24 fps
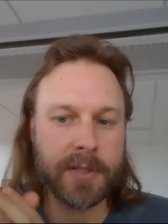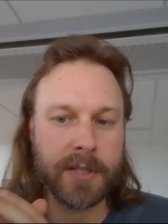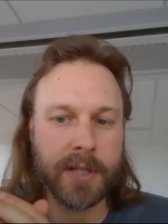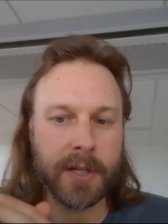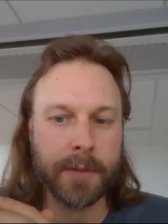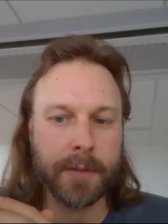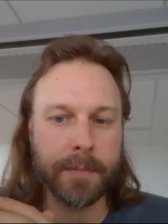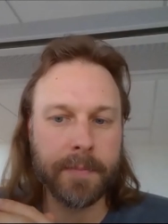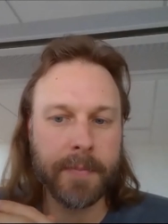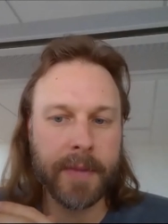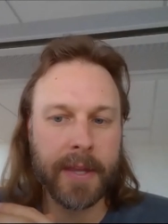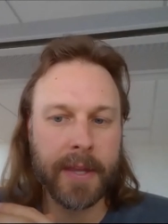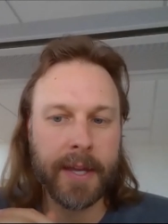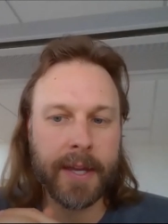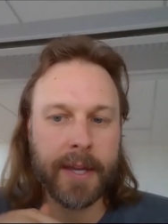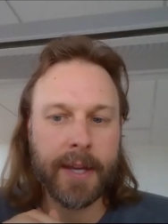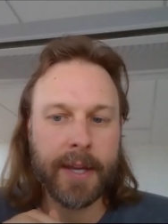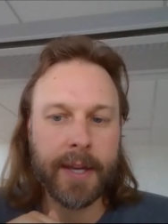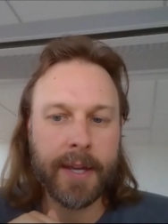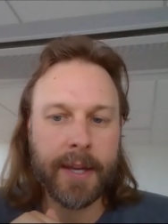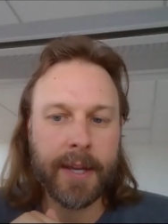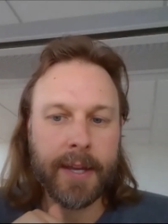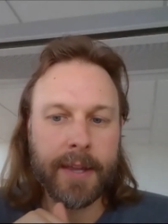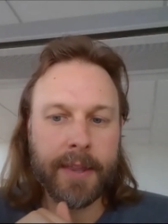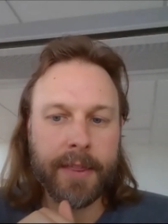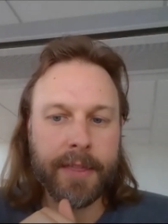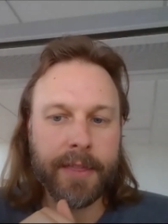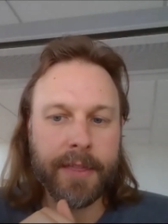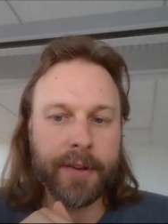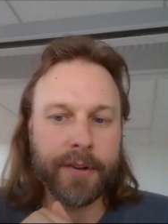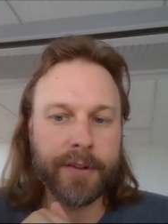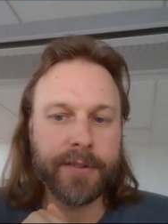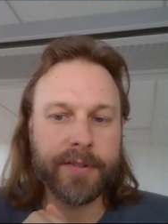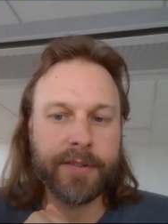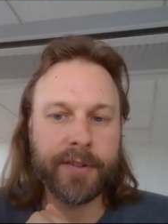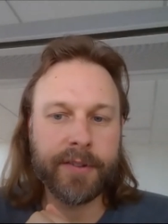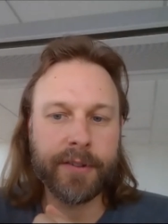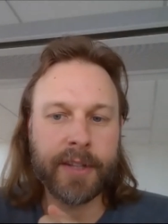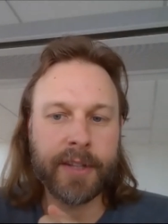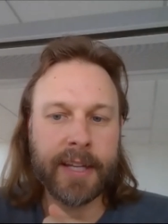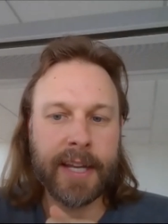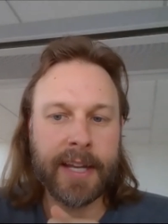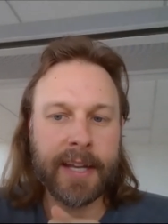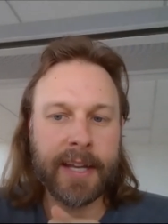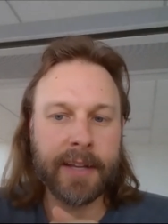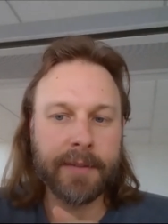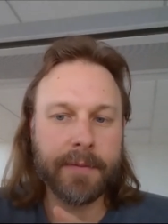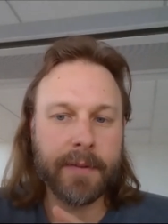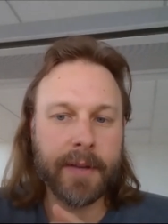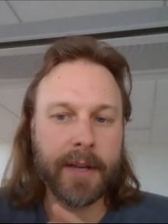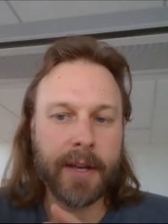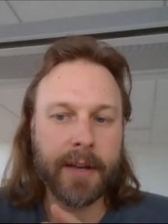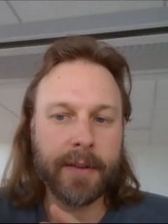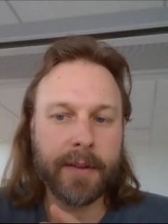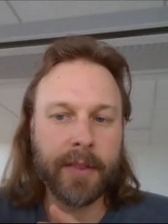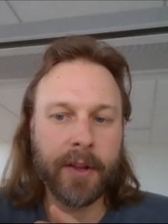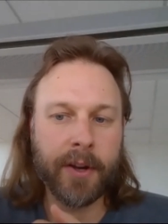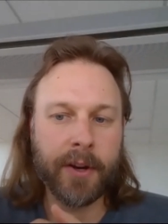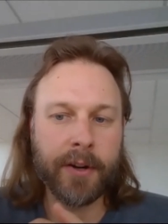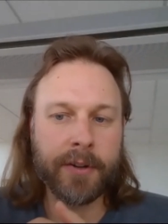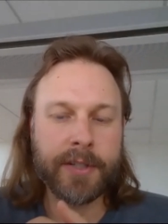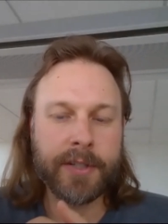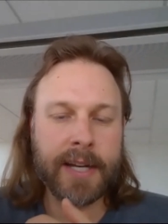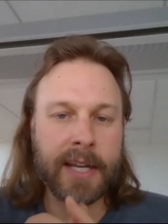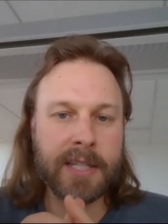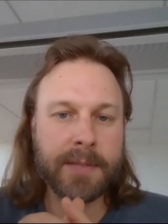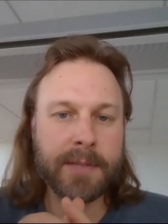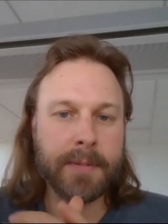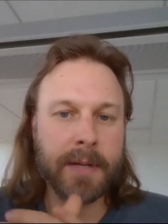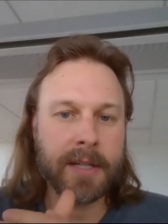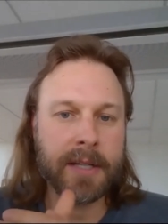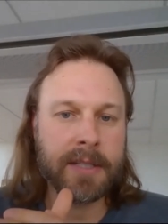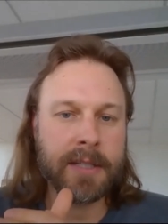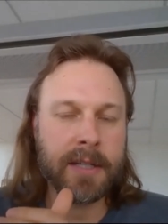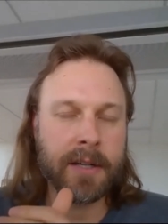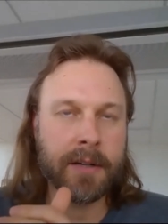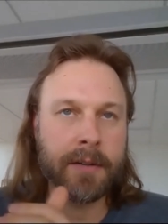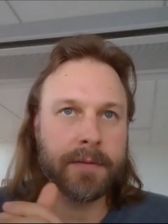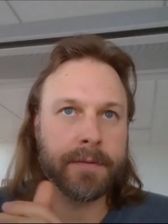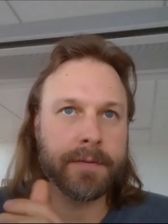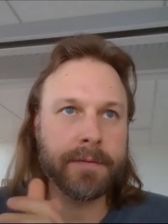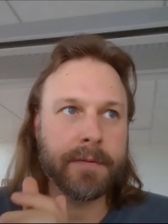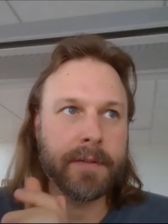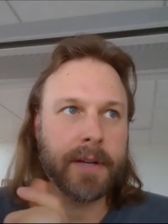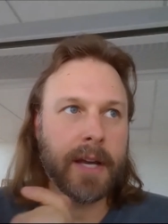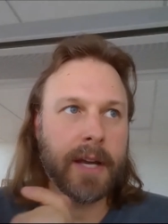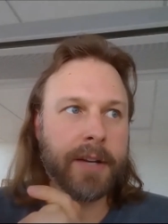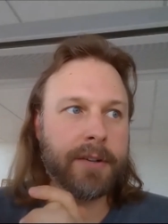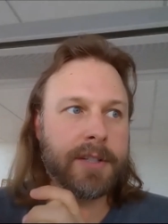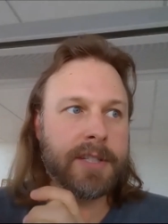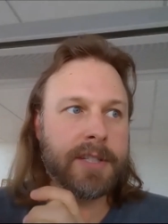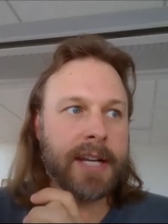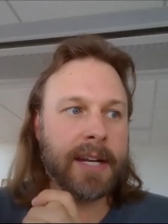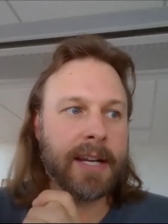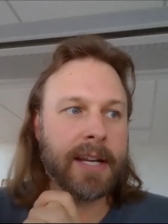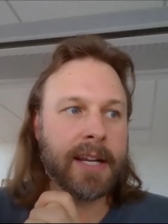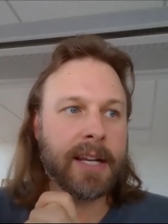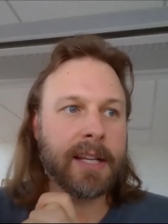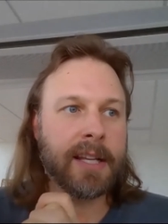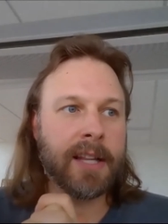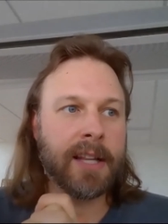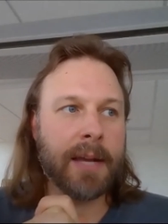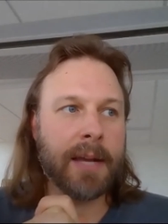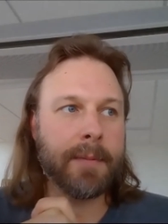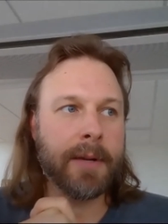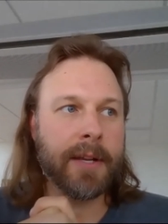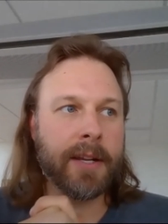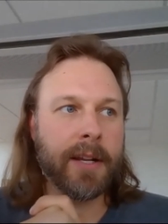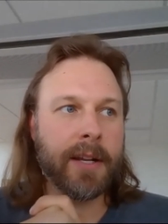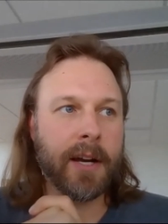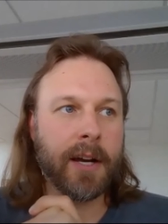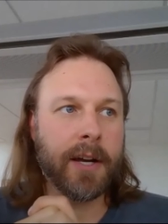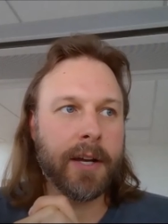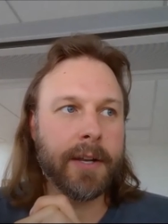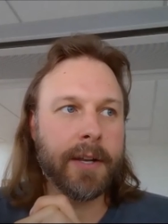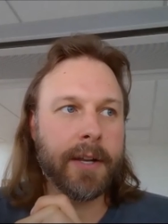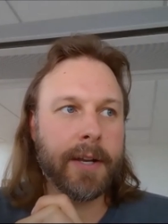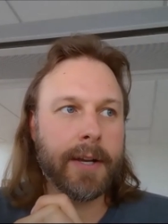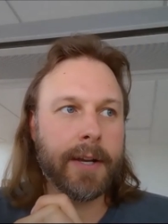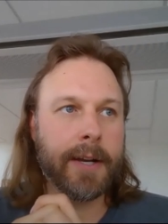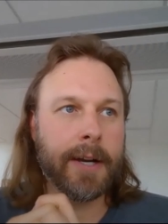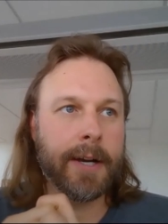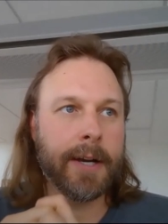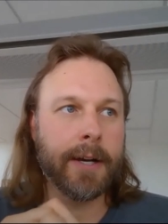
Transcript: So there's certainly a large aspect of understanding climate on